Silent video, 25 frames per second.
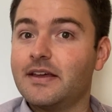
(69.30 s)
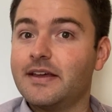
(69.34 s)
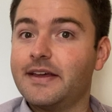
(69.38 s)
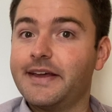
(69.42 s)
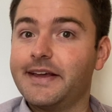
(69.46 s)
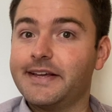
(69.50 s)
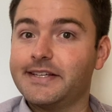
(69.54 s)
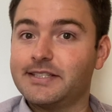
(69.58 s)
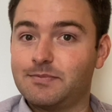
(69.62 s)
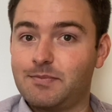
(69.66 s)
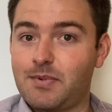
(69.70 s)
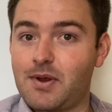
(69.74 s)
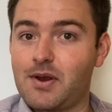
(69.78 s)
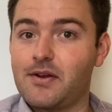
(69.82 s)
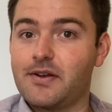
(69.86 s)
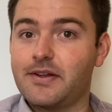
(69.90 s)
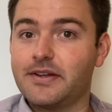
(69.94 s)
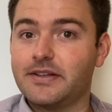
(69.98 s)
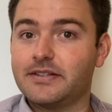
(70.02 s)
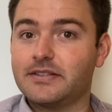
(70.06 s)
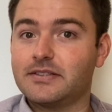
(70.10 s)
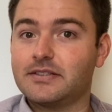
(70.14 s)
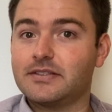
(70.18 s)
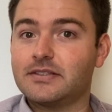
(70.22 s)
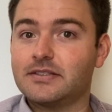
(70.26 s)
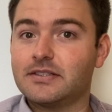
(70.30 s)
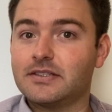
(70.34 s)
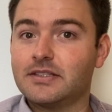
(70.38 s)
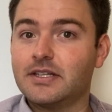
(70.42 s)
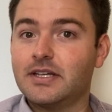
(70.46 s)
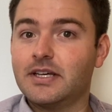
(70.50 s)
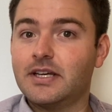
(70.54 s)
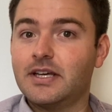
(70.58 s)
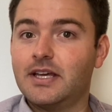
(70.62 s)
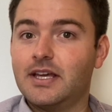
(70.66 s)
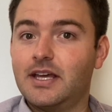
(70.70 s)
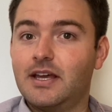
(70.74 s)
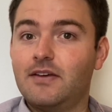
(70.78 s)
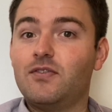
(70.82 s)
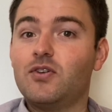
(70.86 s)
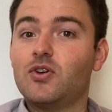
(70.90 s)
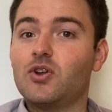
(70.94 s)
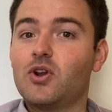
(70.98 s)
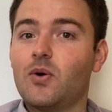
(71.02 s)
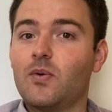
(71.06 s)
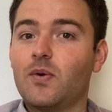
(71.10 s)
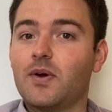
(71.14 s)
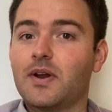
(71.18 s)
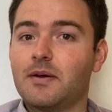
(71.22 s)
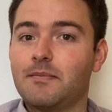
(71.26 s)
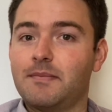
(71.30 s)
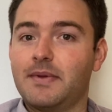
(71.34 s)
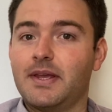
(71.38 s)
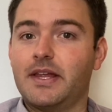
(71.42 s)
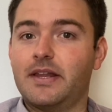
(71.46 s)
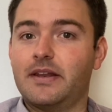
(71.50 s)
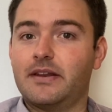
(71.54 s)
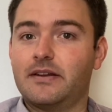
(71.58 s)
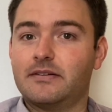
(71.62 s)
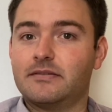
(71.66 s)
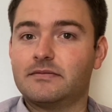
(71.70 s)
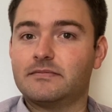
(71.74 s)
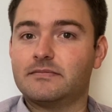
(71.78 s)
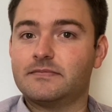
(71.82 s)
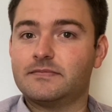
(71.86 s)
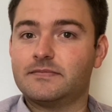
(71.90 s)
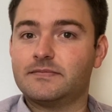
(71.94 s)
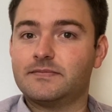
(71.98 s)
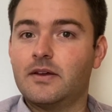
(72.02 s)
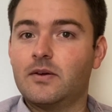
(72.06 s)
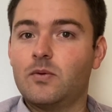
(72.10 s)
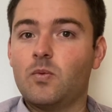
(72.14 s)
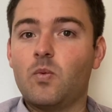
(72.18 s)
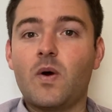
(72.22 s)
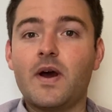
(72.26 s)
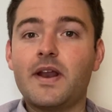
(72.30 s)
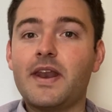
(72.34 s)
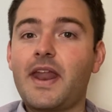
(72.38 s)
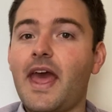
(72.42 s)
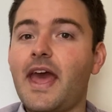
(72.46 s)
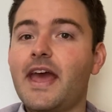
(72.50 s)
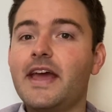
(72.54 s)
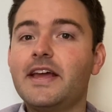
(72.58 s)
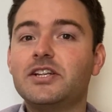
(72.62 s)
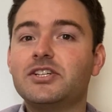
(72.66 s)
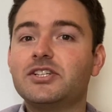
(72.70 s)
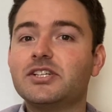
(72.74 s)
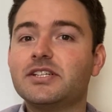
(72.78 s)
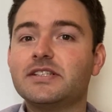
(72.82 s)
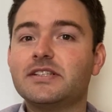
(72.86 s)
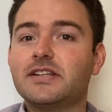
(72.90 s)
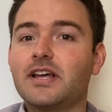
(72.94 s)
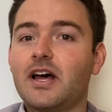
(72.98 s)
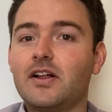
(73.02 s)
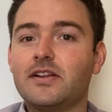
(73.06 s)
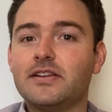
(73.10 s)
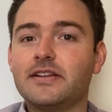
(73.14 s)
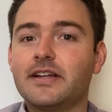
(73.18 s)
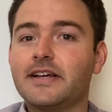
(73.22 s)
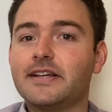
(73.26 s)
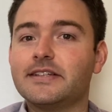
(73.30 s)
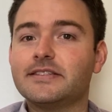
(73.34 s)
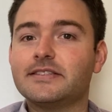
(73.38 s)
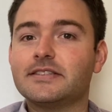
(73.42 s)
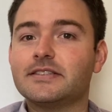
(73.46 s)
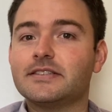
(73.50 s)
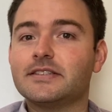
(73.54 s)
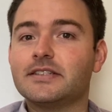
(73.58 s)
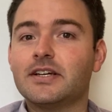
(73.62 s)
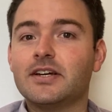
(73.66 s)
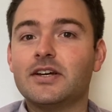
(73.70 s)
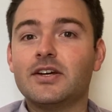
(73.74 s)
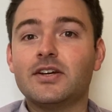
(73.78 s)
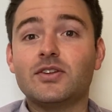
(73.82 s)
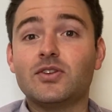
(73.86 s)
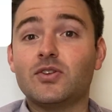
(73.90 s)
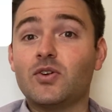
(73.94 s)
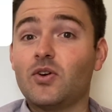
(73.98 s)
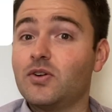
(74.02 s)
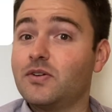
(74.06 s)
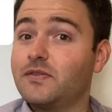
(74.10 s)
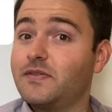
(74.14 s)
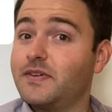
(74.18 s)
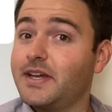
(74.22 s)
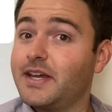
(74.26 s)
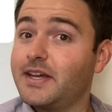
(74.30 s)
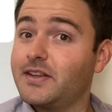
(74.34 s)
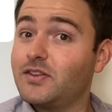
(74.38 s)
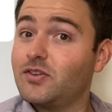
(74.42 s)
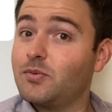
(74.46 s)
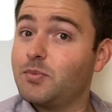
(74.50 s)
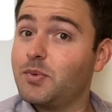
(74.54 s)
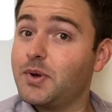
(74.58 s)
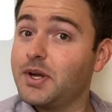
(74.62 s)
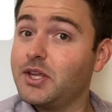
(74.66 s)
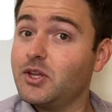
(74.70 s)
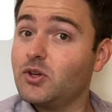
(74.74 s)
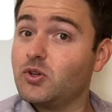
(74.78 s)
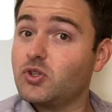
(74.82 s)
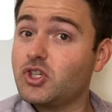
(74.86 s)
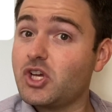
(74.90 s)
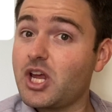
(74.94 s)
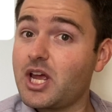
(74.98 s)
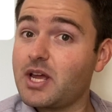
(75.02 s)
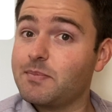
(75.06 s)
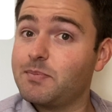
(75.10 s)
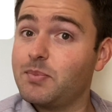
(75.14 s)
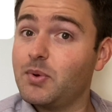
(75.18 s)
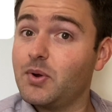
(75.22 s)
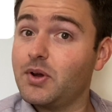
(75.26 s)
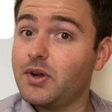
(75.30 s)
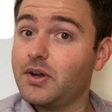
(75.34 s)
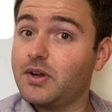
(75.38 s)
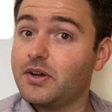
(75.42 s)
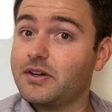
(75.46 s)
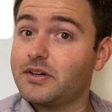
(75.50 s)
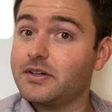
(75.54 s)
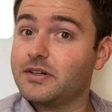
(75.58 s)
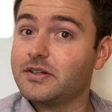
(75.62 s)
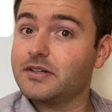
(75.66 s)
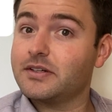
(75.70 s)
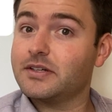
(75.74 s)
experience, if you know what I mean. One agent told us, don't forget to bring your checkbook.